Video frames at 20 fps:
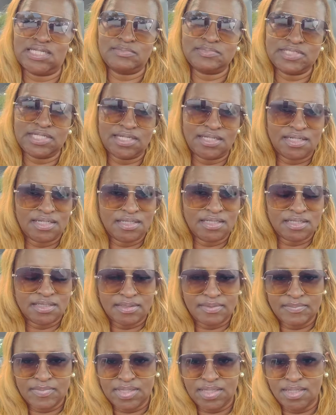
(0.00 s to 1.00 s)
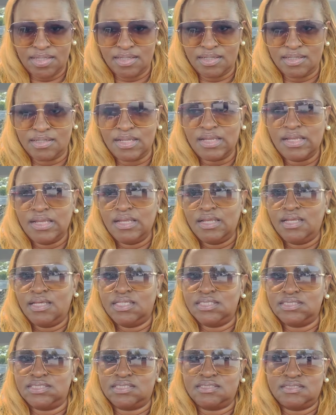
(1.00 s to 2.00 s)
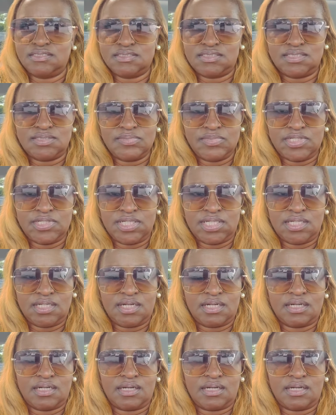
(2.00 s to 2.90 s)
I'm dating a good man. He's good to me.